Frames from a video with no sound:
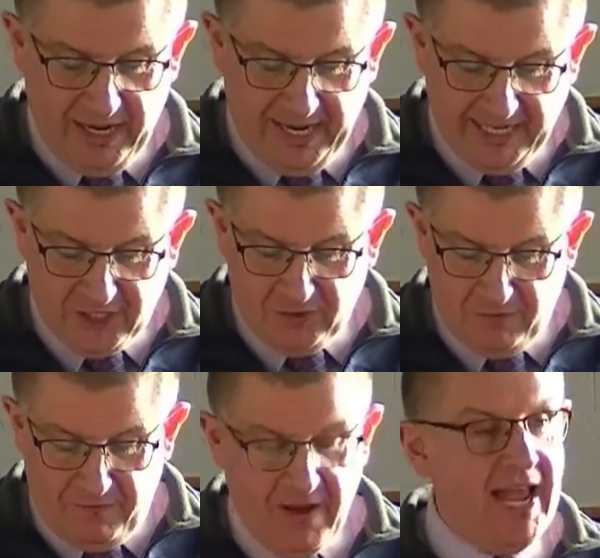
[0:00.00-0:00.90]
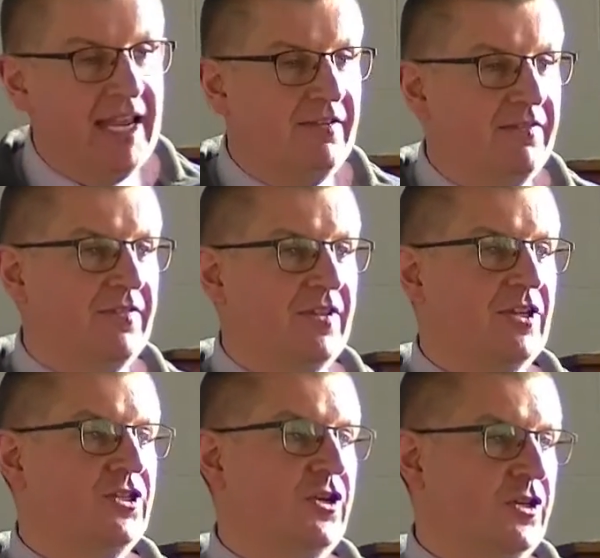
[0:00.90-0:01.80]
he survived
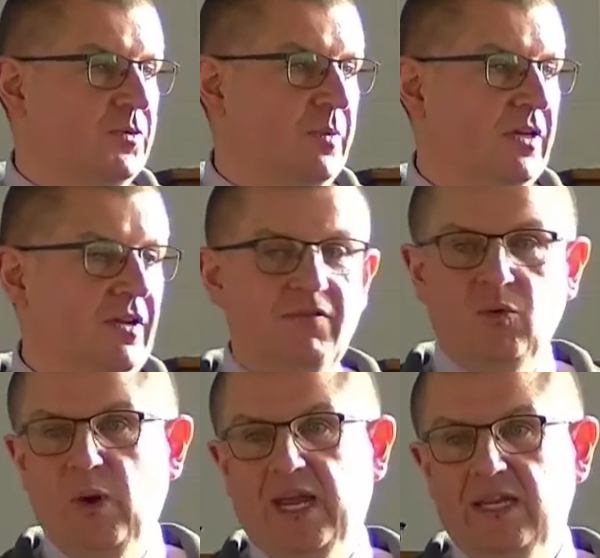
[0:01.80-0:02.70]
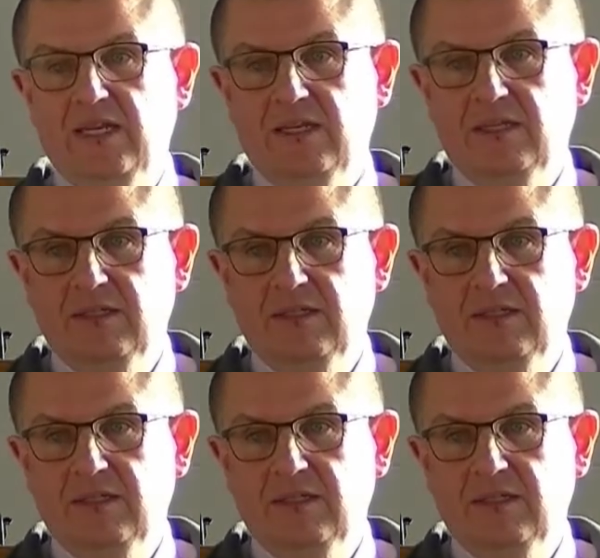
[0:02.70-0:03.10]
the judgment of the wicked.